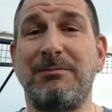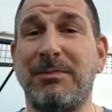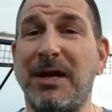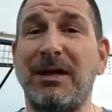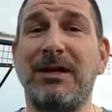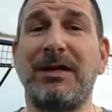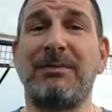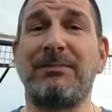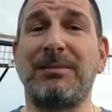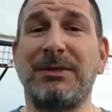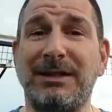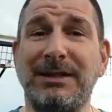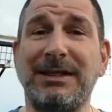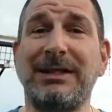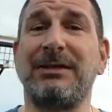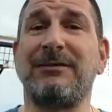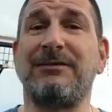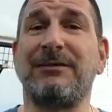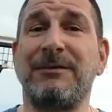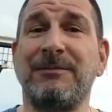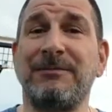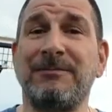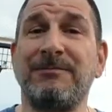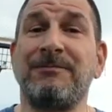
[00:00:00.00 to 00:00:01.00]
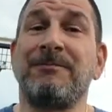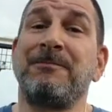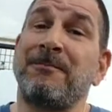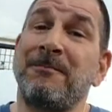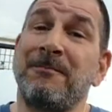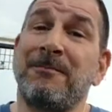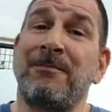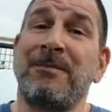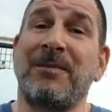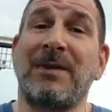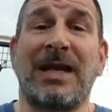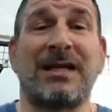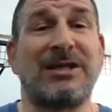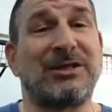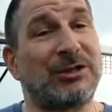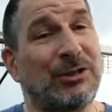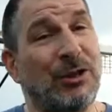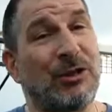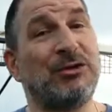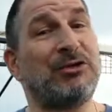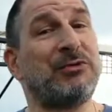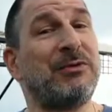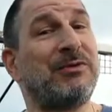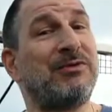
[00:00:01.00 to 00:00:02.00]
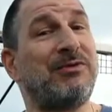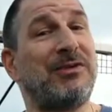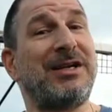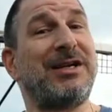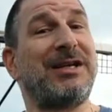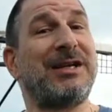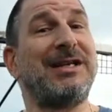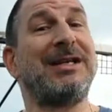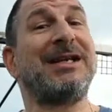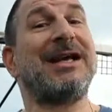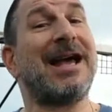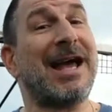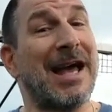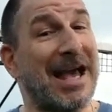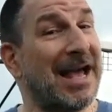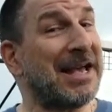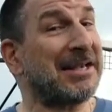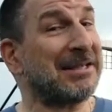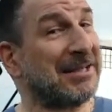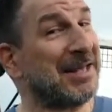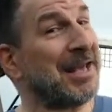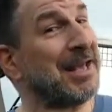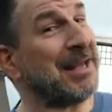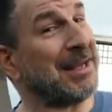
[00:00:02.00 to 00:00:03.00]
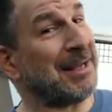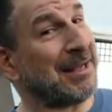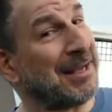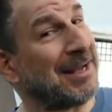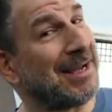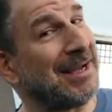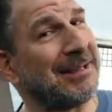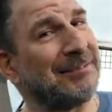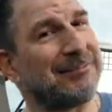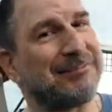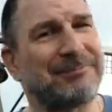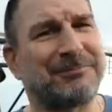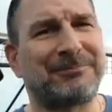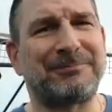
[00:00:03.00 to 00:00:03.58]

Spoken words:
barely believe, as close to infinity as they can get.